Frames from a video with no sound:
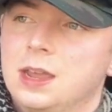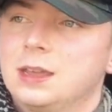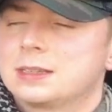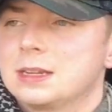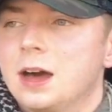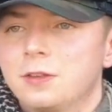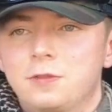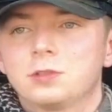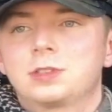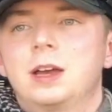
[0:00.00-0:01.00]
It's not a
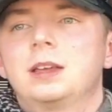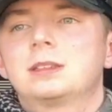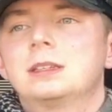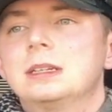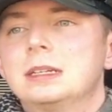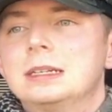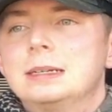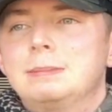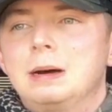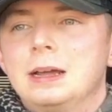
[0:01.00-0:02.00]
full size,
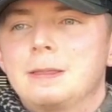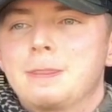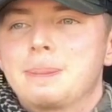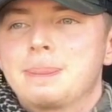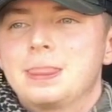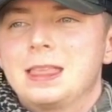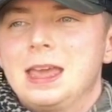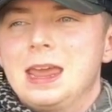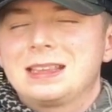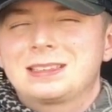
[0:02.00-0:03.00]
but
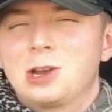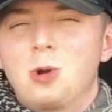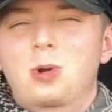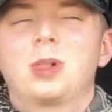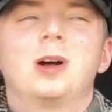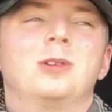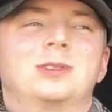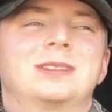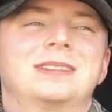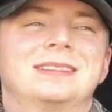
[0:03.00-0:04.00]
it's so
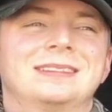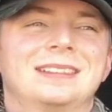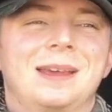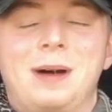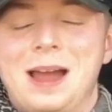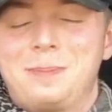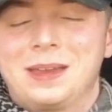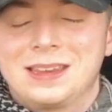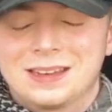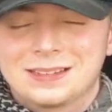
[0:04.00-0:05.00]
close. In my
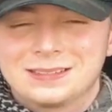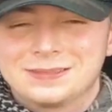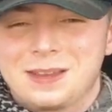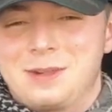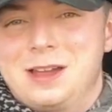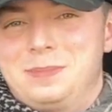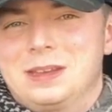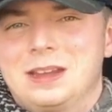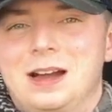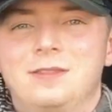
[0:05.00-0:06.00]
opinion,
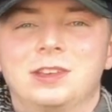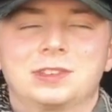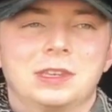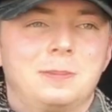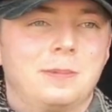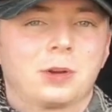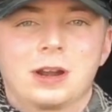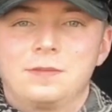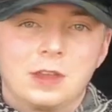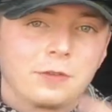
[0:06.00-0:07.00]
obviously people are
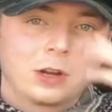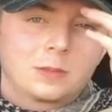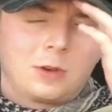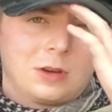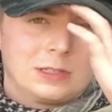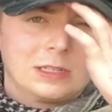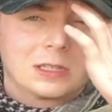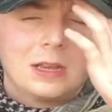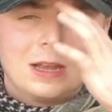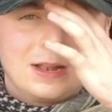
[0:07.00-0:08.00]
gonna have different
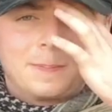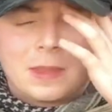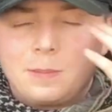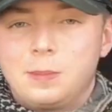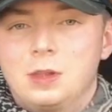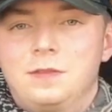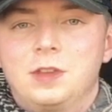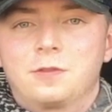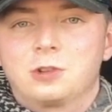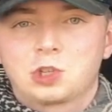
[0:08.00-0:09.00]
experiences. People have
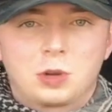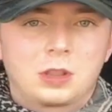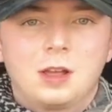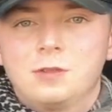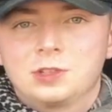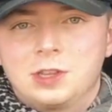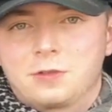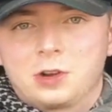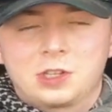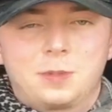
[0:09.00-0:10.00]
different strength levels,
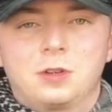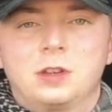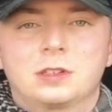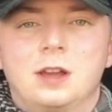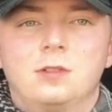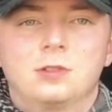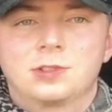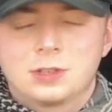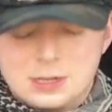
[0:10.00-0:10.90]
different experience levels.